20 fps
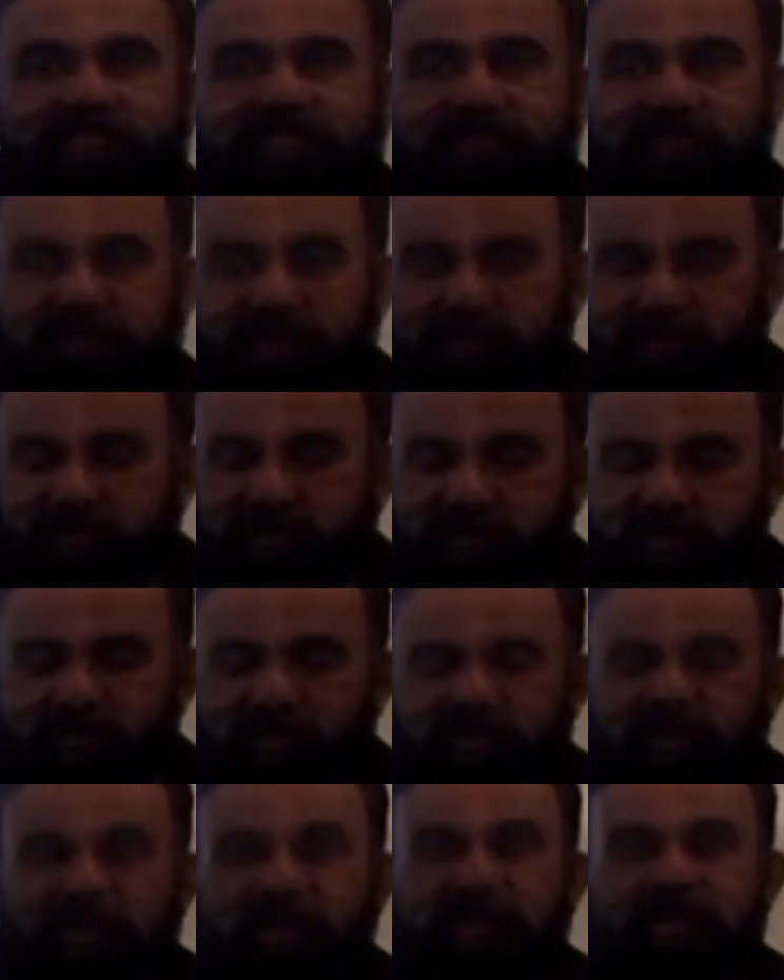You know, some of the
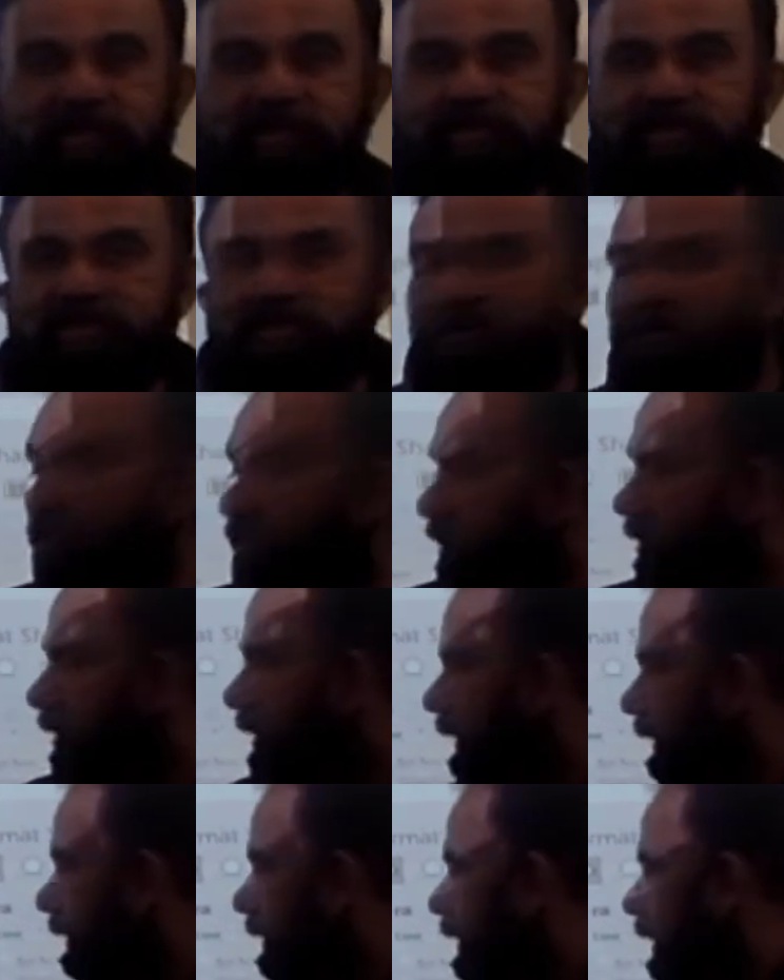readings,
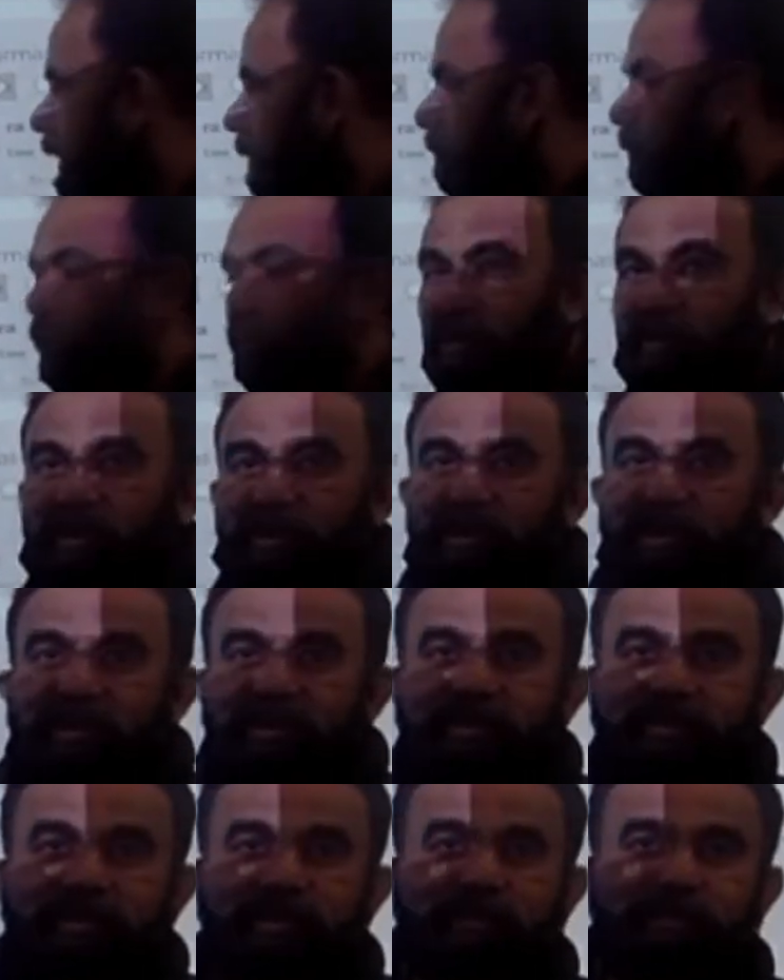like 9.9,
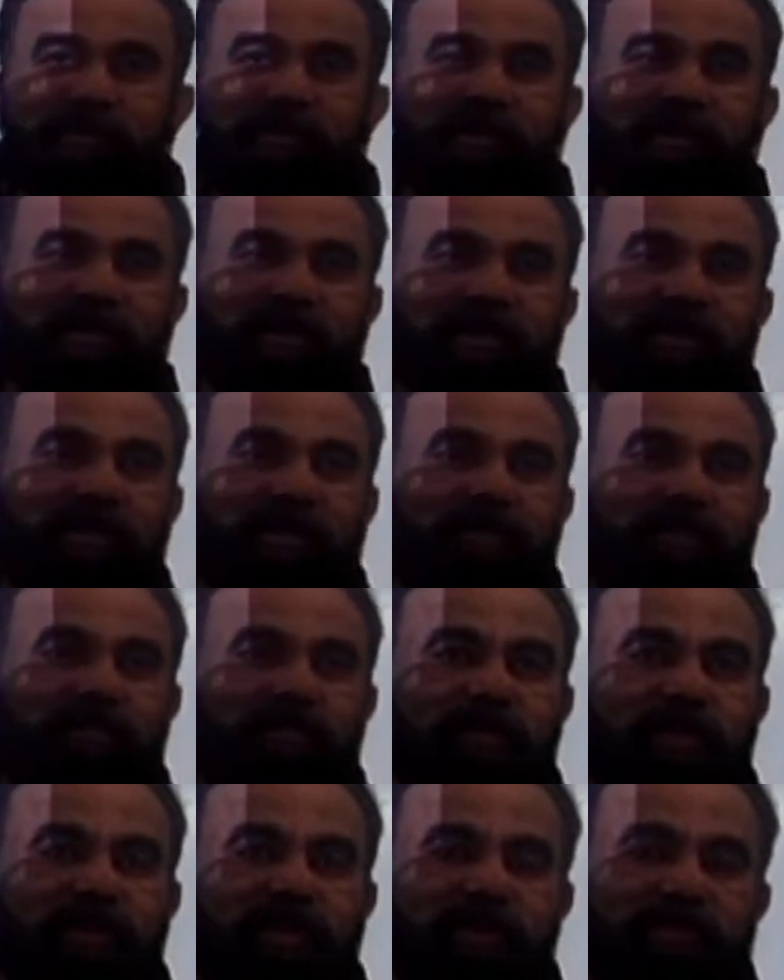it appeared like
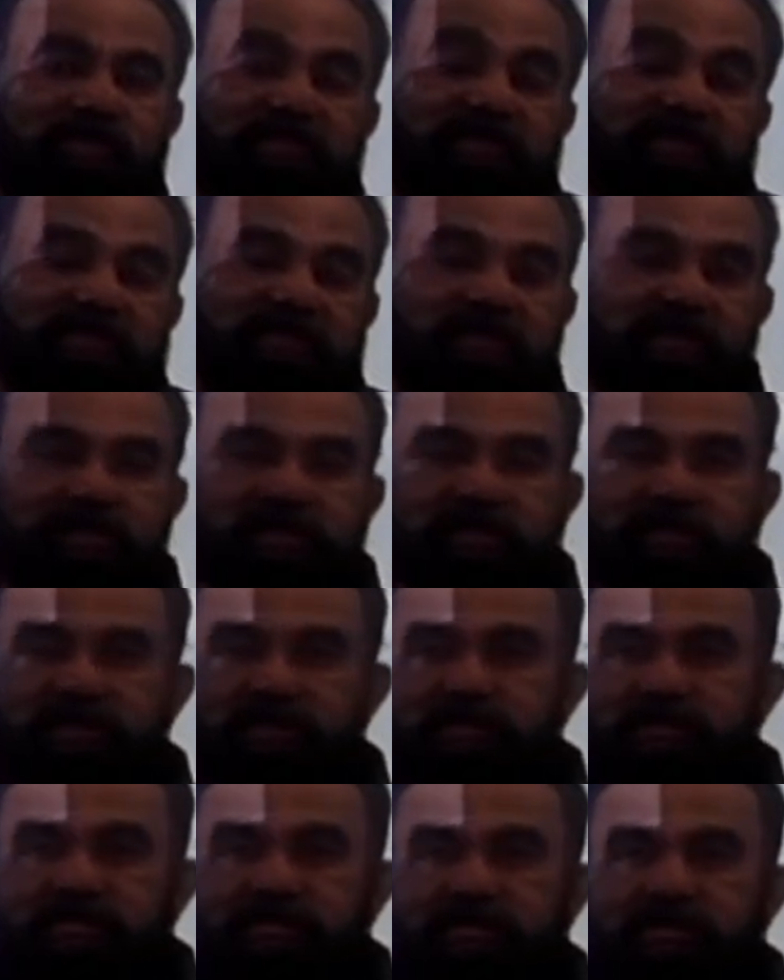9.8. I
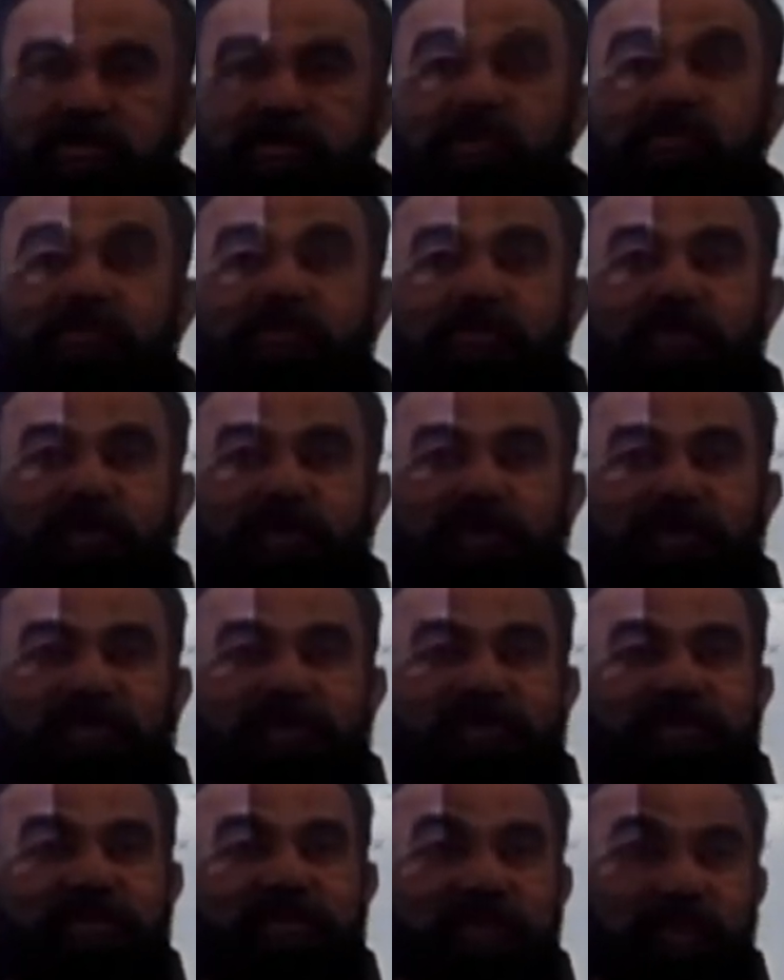just chose to have it
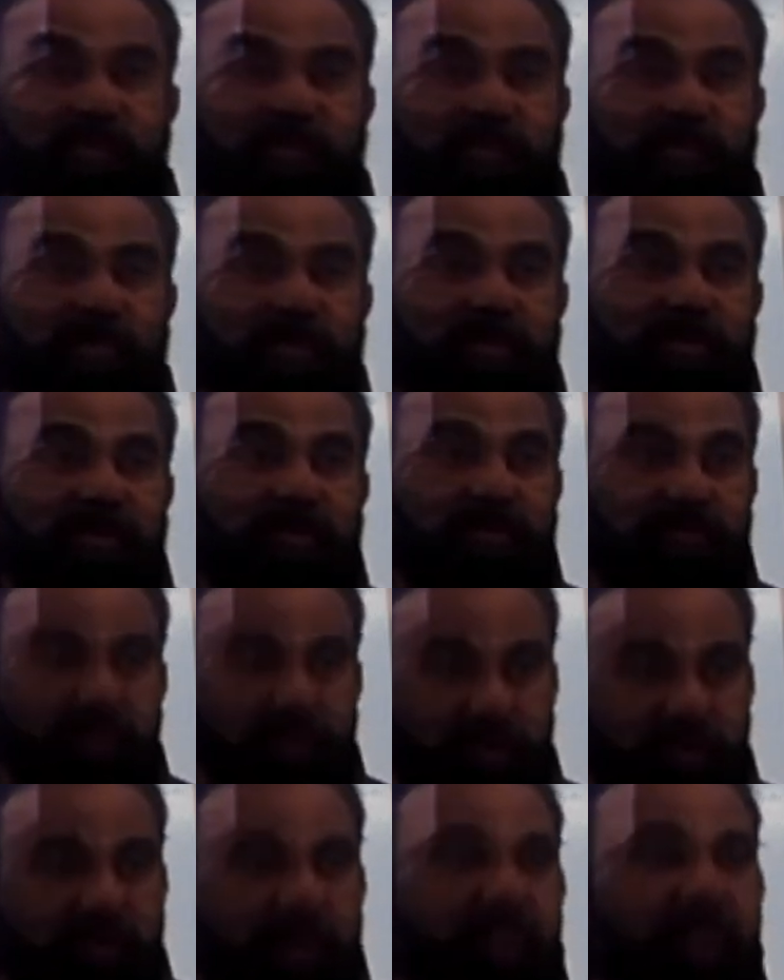as 9.9, so
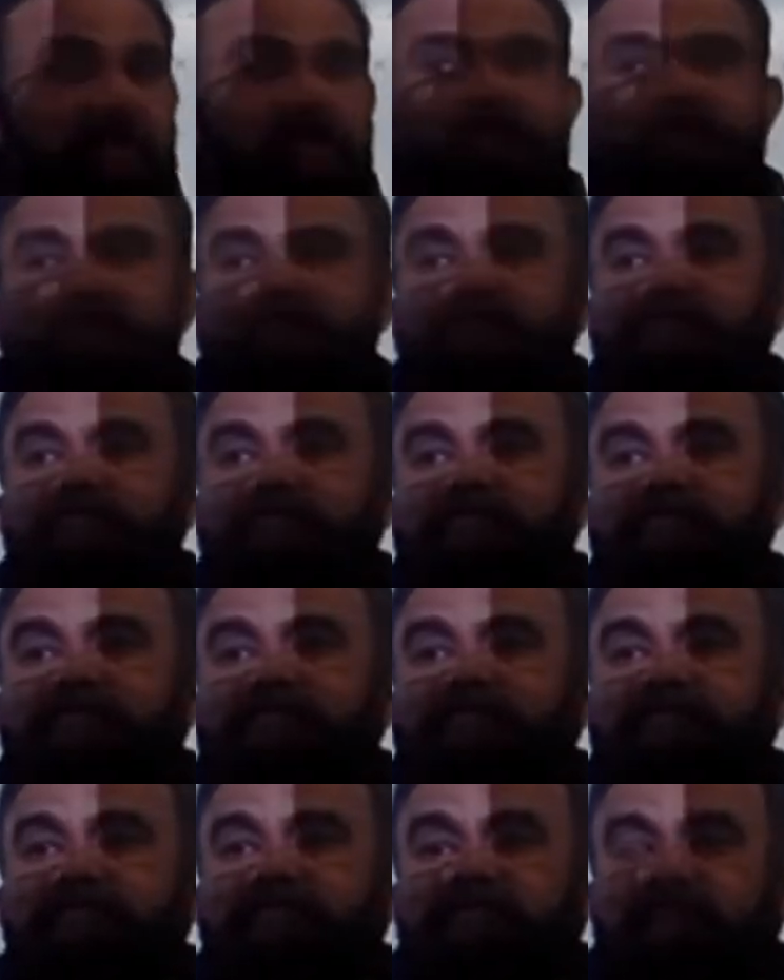that's how.
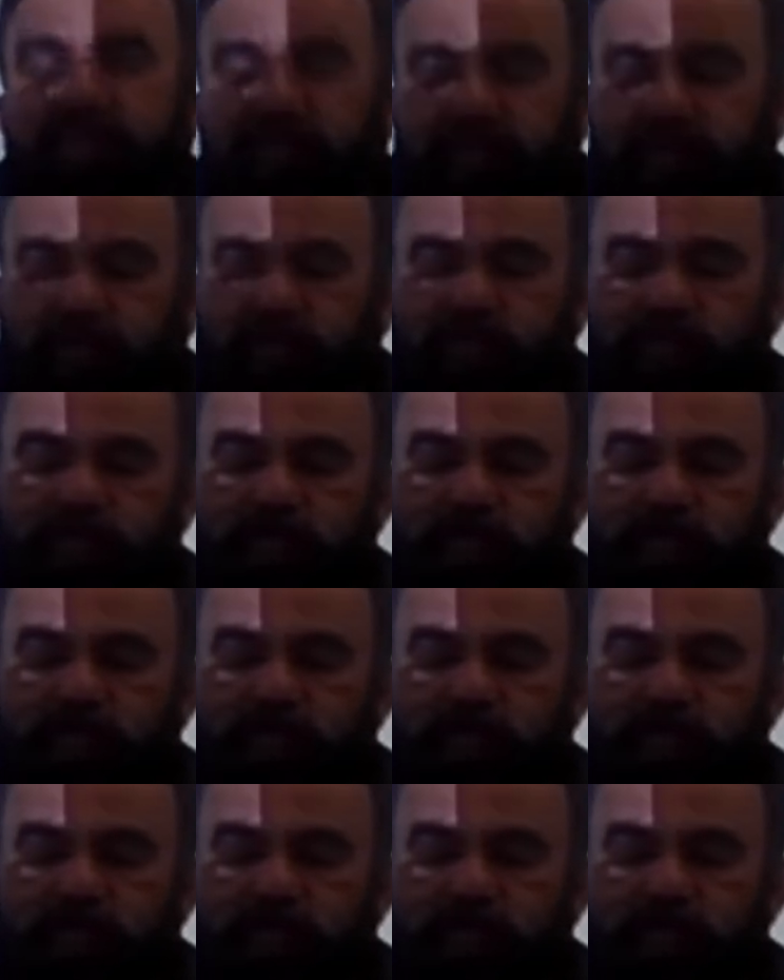So